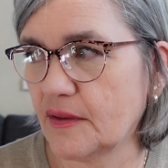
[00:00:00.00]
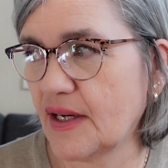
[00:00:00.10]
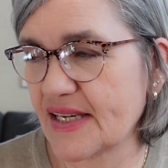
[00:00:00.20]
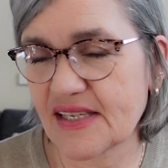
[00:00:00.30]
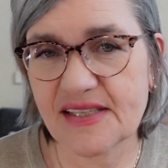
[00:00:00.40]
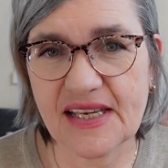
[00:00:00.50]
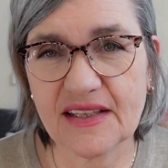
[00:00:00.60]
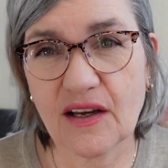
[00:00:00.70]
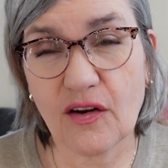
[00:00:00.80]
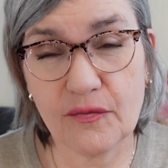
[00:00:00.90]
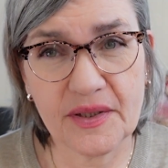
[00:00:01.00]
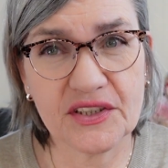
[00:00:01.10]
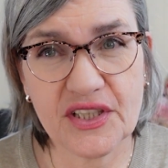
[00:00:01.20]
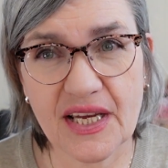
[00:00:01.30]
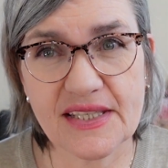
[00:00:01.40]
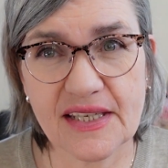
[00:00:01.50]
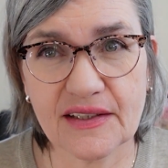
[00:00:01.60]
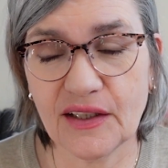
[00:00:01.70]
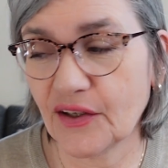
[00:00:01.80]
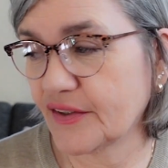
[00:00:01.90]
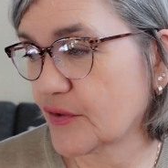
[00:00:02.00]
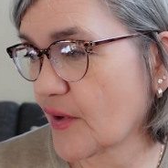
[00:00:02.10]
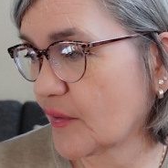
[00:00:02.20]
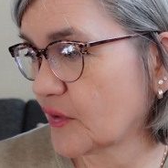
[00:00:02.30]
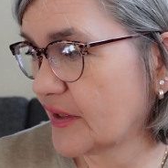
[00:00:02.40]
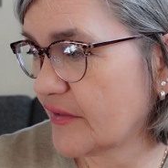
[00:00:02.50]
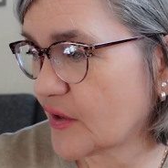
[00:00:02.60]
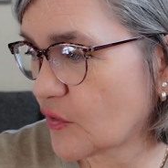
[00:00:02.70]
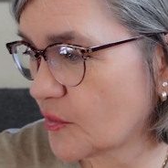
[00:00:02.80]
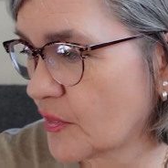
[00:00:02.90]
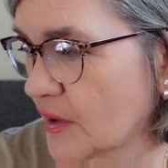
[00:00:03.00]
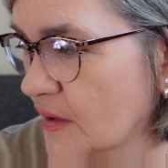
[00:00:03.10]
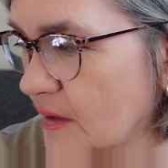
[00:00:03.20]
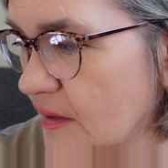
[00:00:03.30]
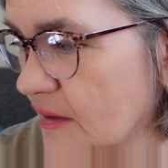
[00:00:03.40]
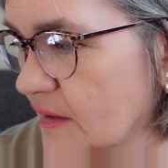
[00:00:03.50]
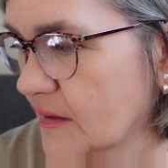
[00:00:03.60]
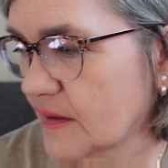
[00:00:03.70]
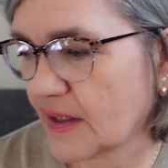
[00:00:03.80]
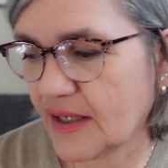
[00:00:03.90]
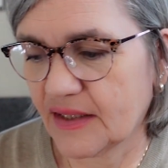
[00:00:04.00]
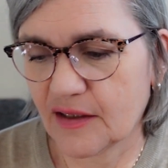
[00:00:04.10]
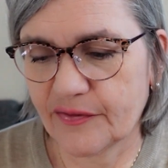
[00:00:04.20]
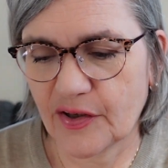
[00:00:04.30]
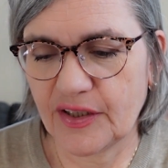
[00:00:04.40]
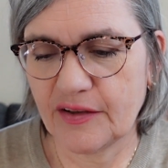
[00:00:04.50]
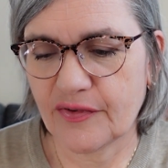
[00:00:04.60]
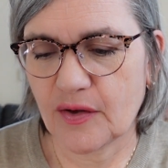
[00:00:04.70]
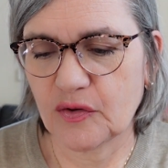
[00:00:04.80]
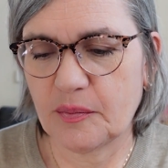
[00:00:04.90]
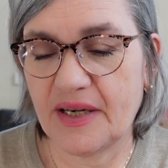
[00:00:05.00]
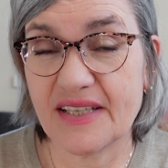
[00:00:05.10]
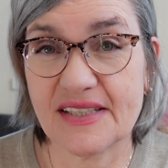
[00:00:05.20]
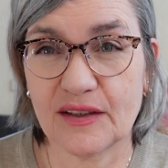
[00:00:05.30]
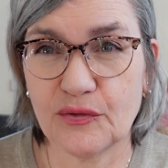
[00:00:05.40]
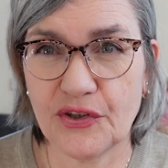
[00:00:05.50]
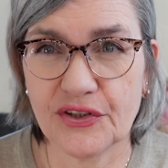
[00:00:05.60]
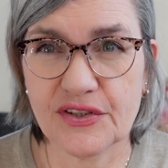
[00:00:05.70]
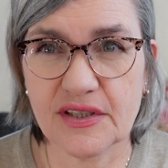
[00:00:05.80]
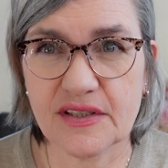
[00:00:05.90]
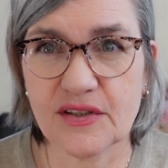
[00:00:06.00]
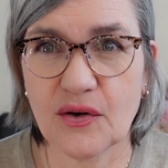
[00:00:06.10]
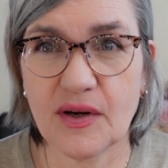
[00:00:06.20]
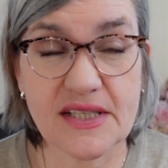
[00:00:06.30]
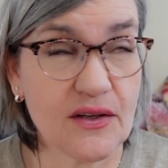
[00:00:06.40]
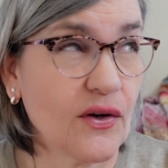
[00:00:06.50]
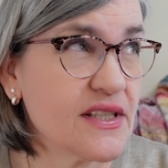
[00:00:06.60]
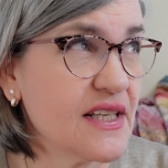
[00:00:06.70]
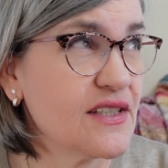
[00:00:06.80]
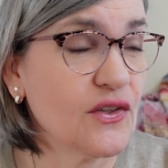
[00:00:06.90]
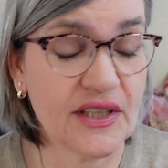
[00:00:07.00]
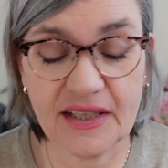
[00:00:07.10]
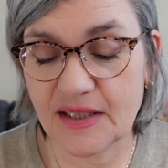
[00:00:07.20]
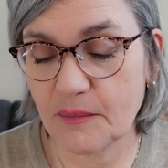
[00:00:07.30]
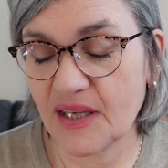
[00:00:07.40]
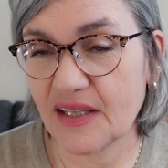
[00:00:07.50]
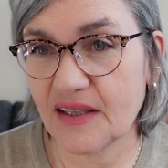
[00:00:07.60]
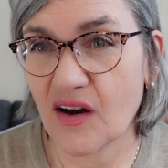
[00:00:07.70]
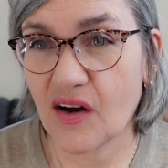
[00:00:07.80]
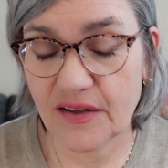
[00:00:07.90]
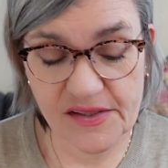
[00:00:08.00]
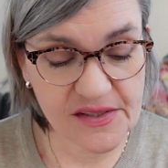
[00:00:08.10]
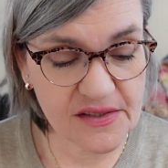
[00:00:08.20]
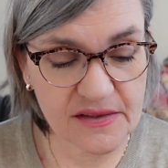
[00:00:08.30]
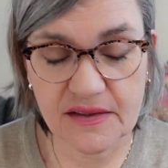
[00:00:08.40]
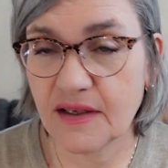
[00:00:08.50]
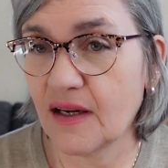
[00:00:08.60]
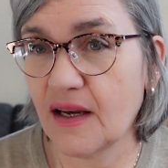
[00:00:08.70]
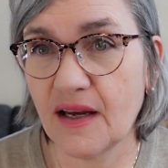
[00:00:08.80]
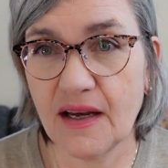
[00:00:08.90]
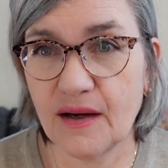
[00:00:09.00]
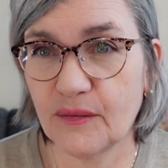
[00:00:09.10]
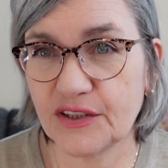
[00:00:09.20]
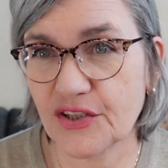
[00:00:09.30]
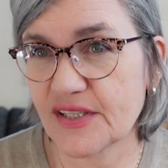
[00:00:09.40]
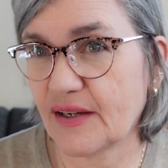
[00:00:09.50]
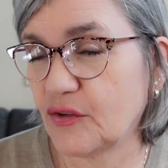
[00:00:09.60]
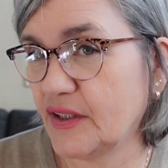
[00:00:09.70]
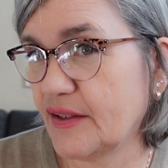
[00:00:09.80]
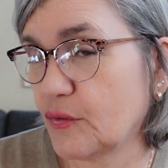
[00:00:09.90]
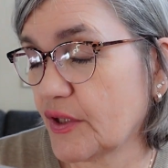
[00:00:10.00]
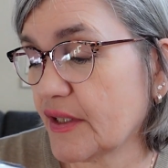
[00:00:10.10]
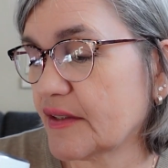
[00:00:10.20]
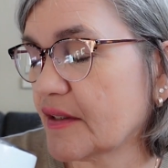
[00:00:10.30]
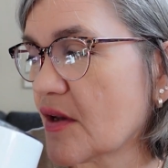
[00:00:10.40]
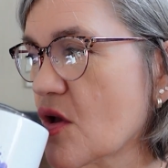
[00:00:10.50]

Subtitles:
as I said, I've been chasing the light around the living room, and I finally found a place that works. So as long as it's not hitting me in the eyes, we'll just have to live with it.